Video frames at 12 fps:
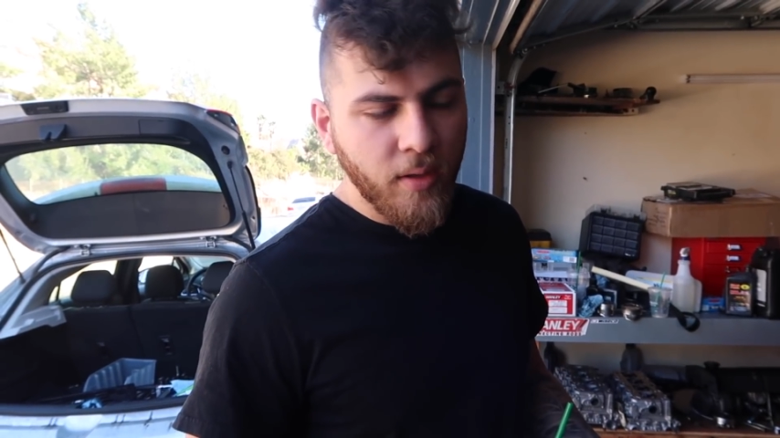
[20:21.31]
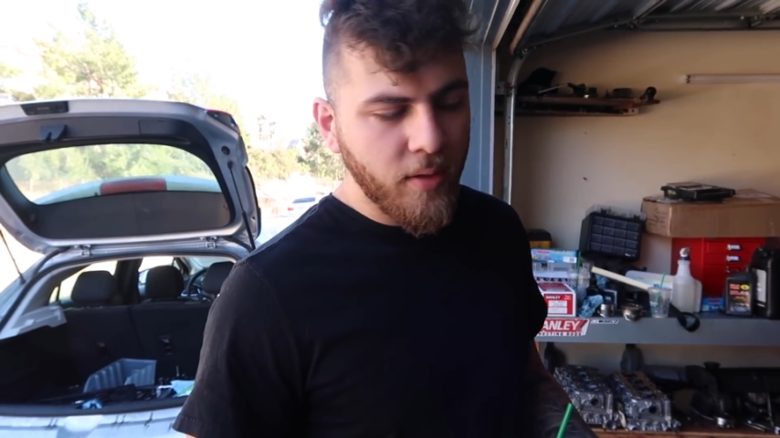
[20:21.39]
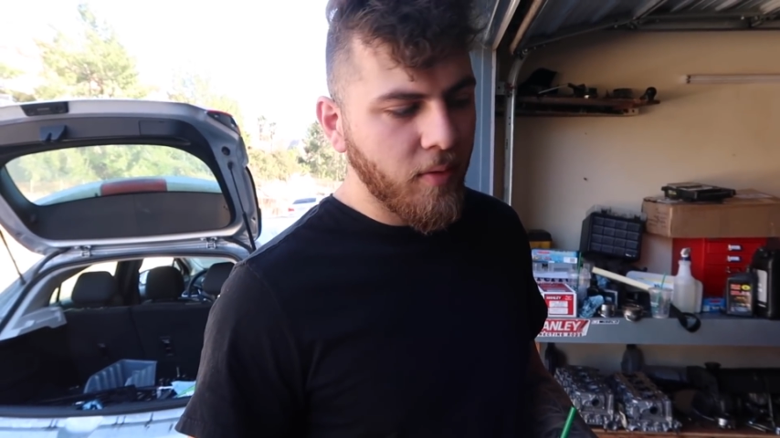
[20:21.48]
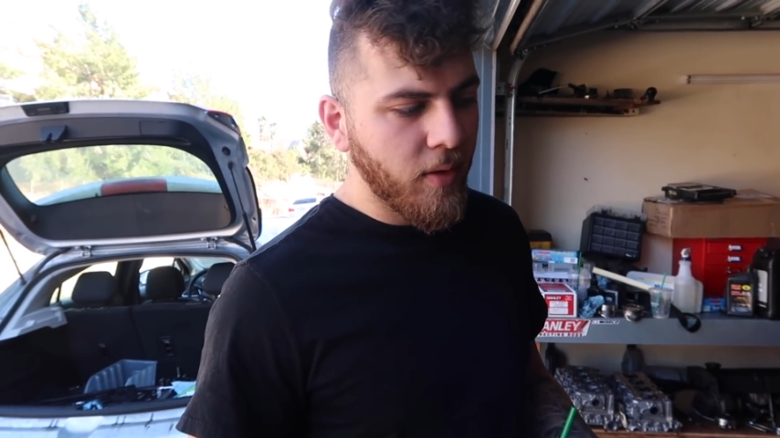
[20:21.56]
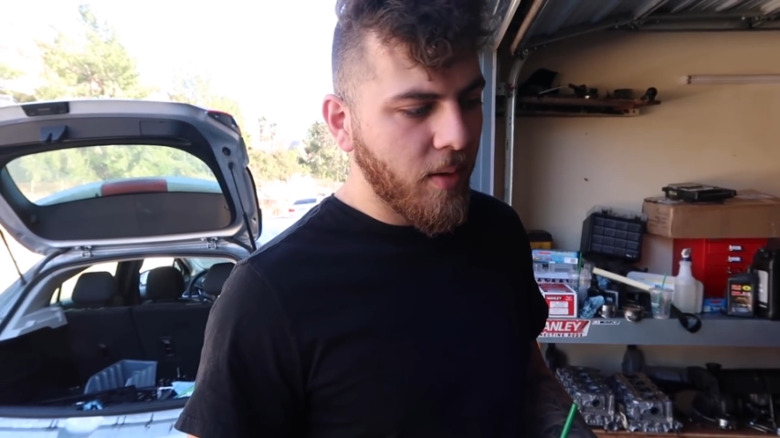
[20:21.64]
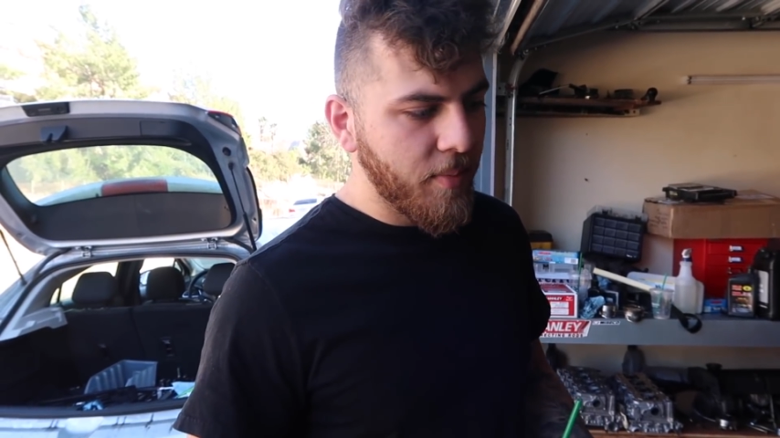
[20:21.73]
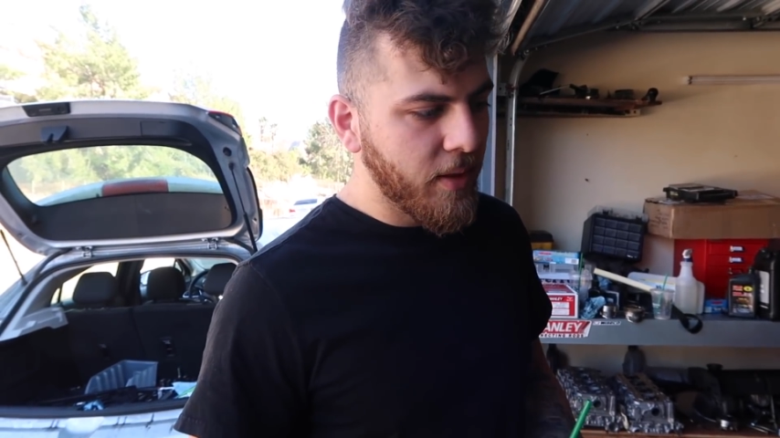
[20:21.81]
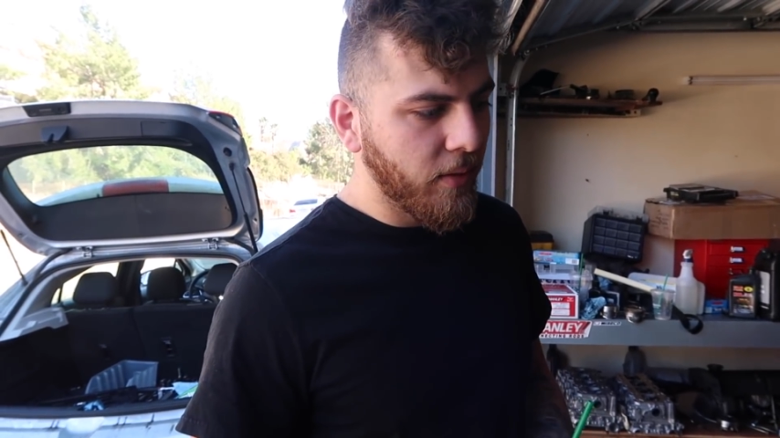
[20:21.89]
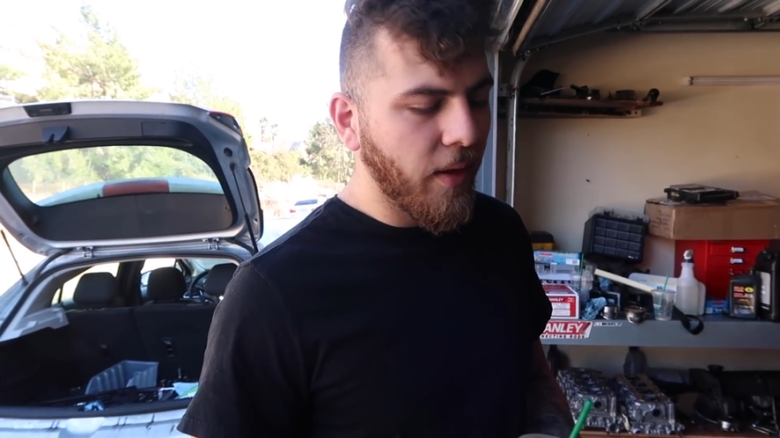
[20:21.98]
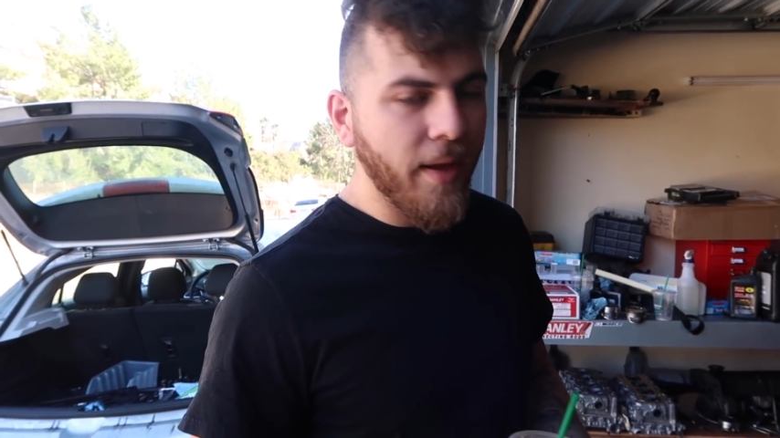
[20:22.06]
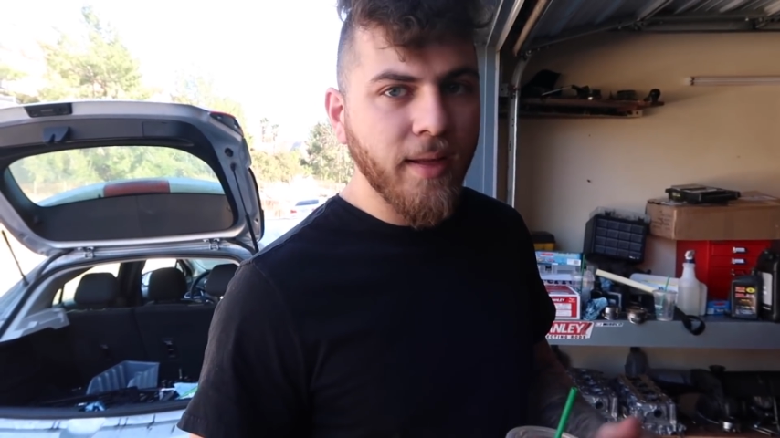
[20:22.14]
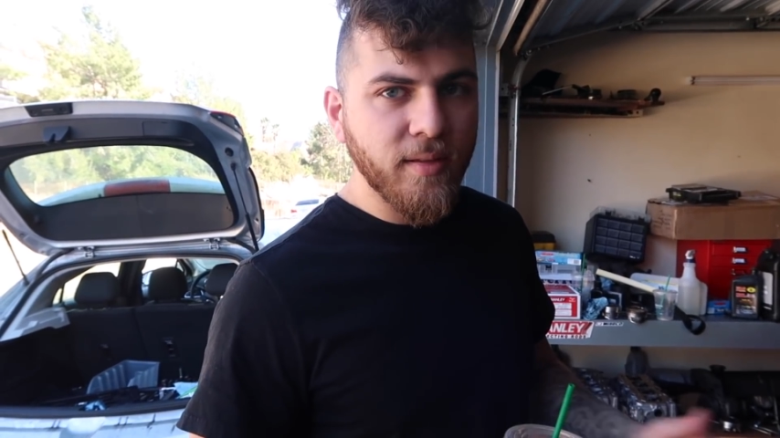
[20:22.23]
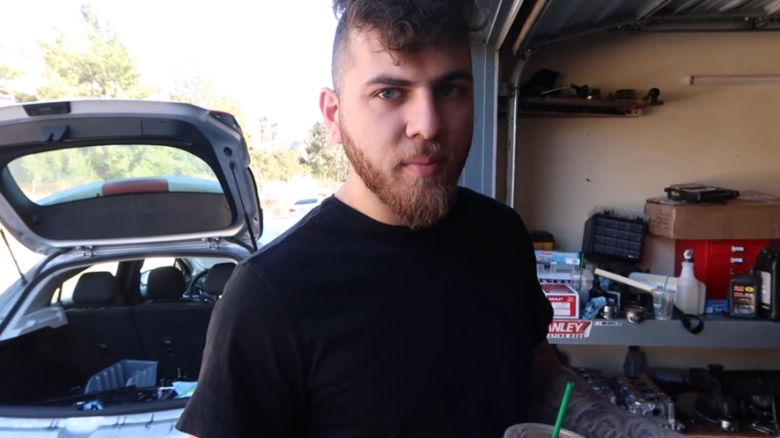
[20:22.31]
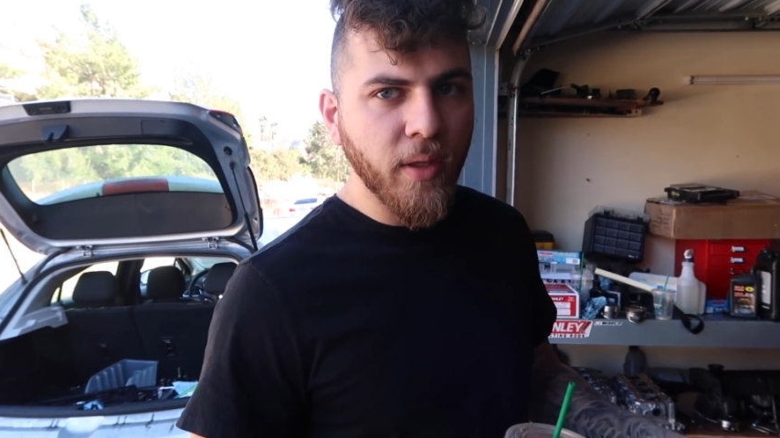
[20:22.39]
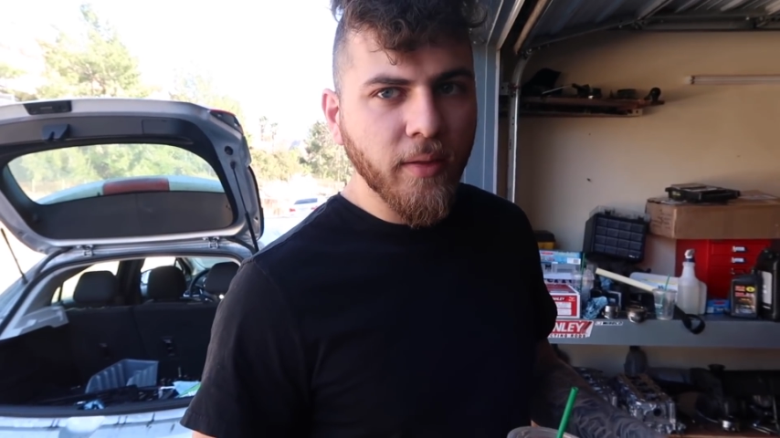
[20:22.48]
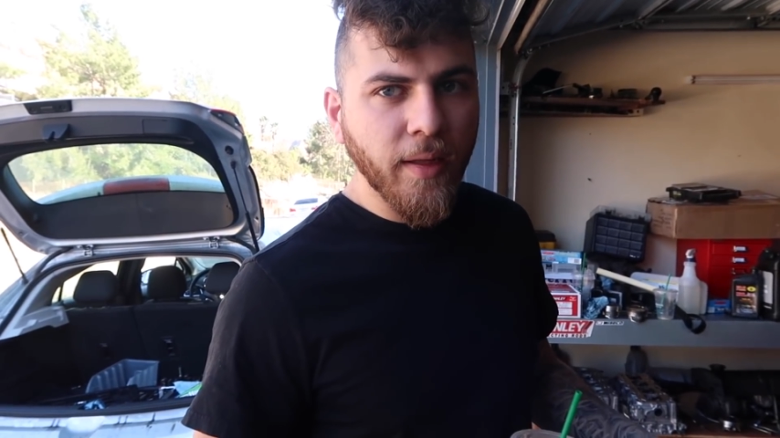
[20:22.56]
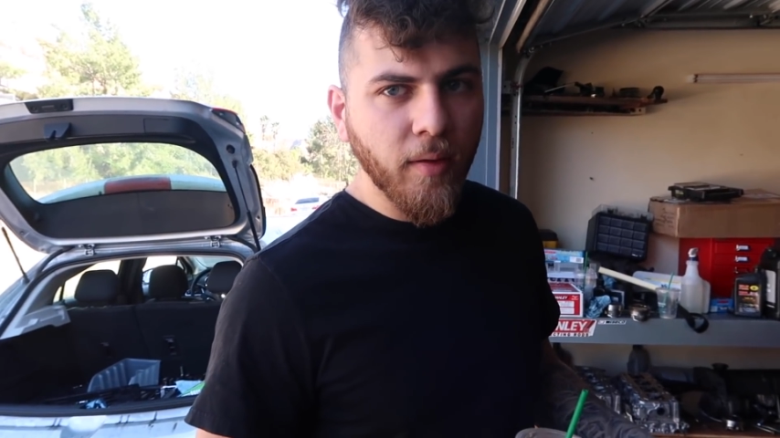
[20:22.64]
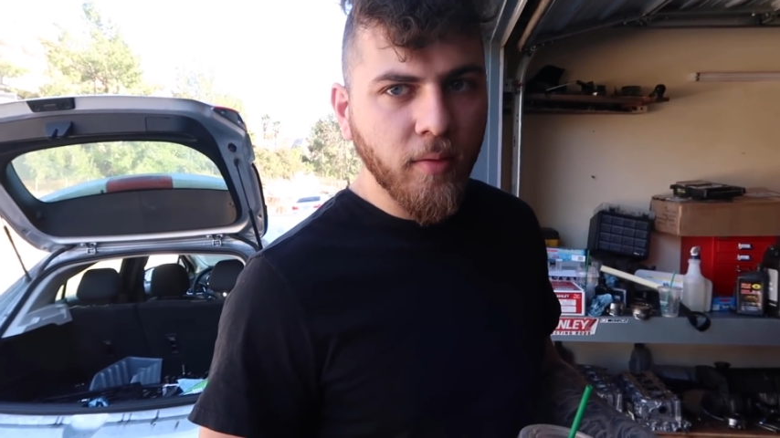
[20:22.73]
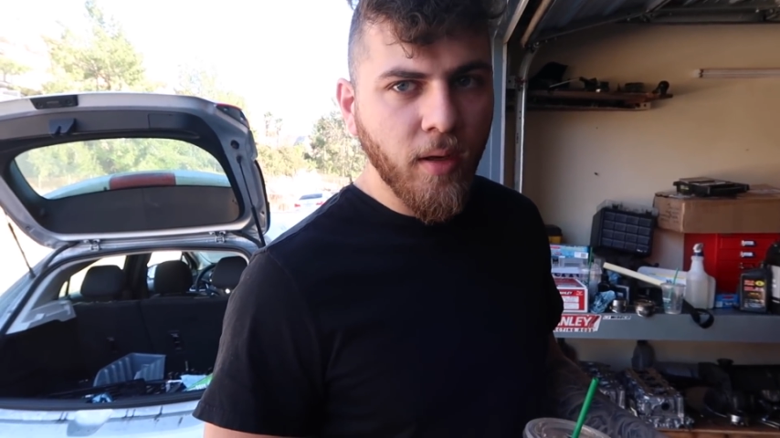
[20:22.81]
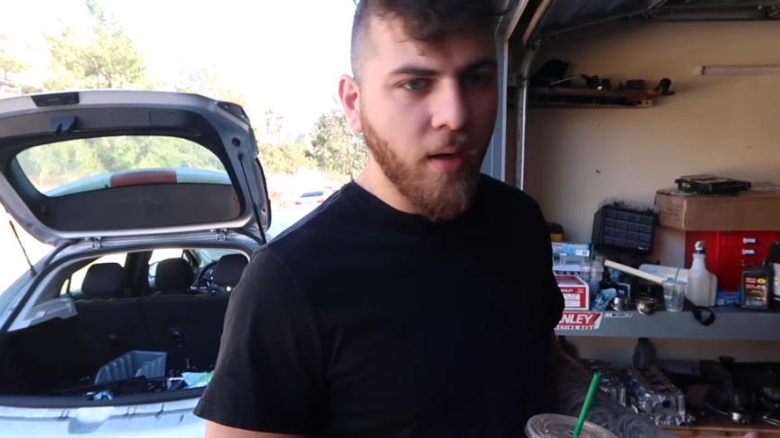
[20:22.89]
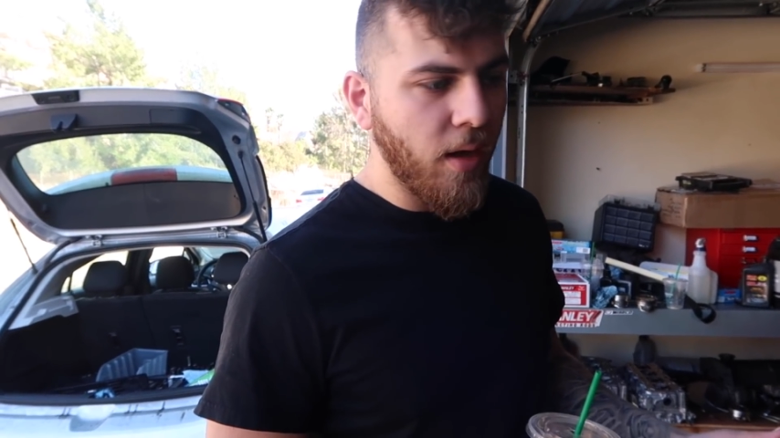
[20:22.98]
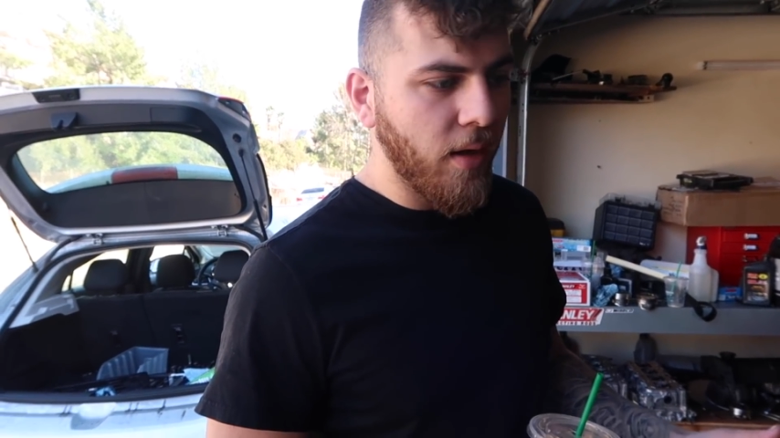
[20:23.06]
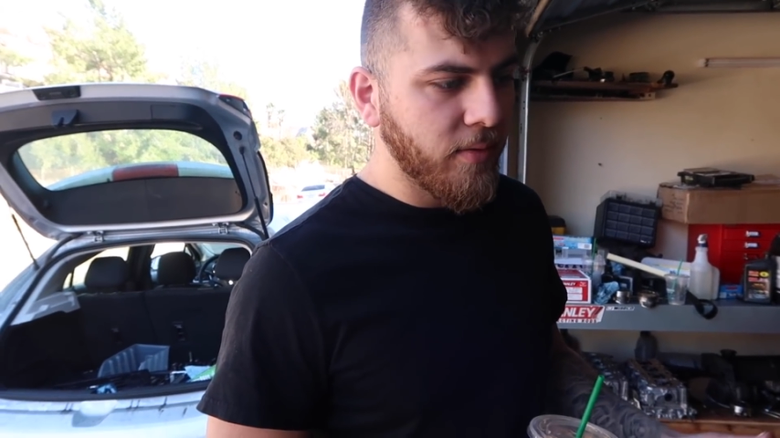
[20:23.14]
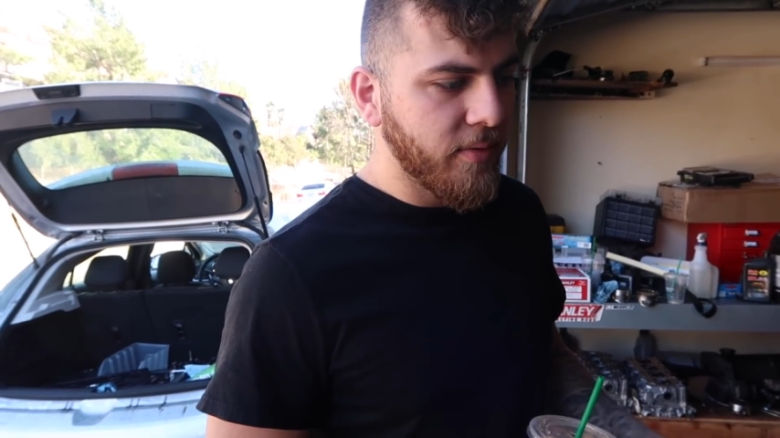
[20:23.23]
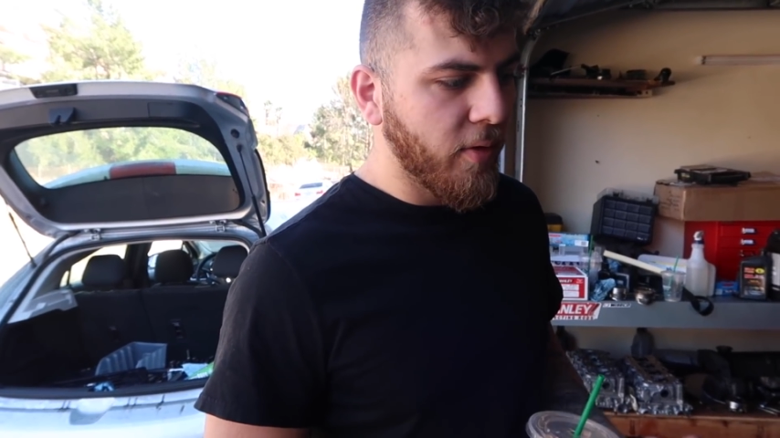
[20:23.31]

You know what I mean? And the head's milled down a lot.